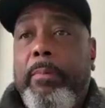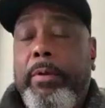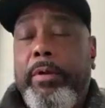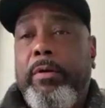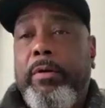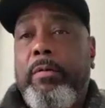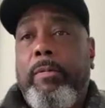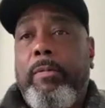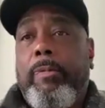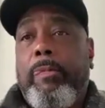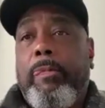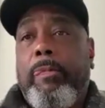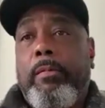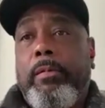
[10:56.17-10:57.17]
you know,
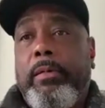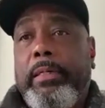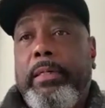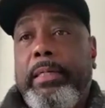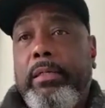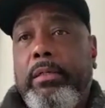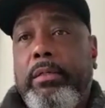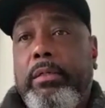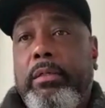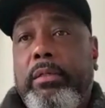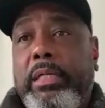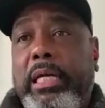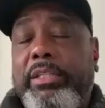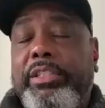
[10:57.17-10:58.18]
Dude.
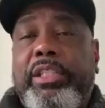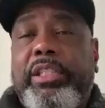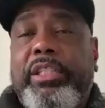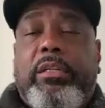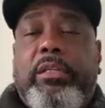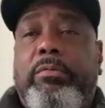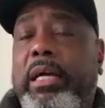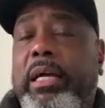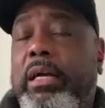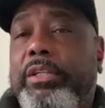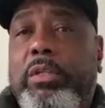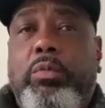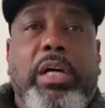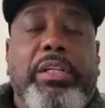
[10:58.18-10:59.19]
not just sitting
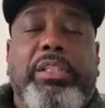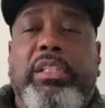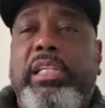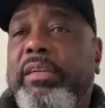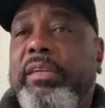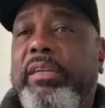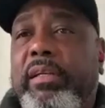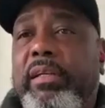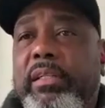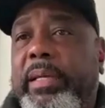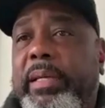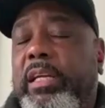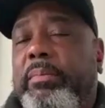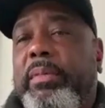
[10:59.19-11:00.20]
around, just watching T V,
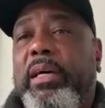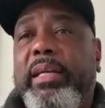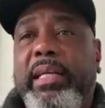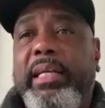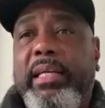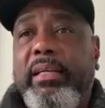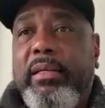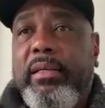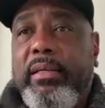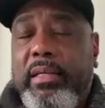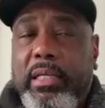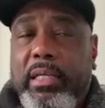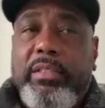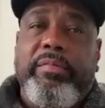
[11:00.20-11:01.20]
spending money. I